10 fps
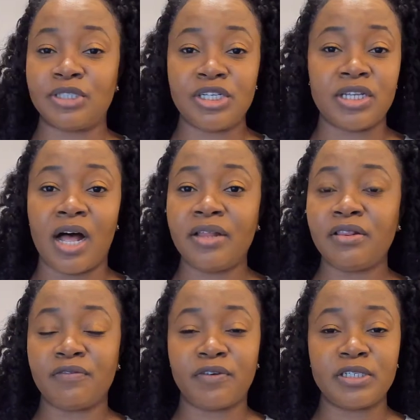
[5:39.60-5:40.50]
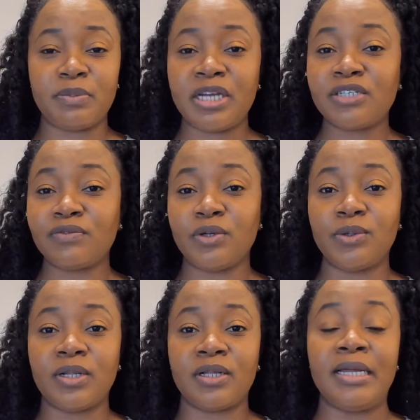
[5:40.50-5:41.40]
on the first page of Google.
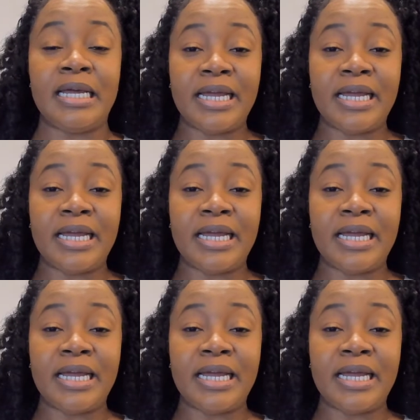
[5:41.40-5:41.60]
It's